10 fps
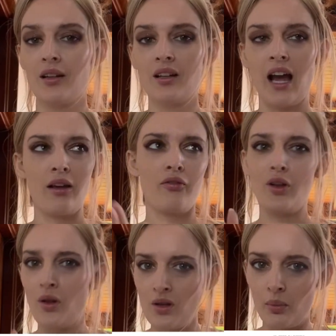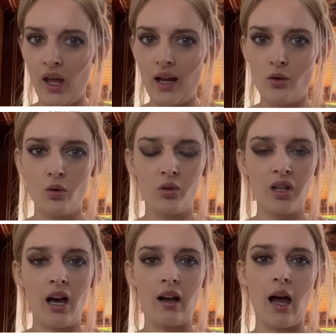kind of fill in the blank Google
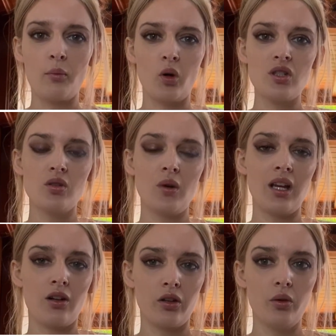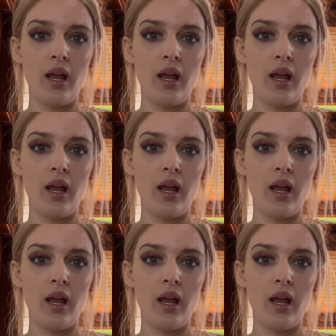Doc, I'm going to include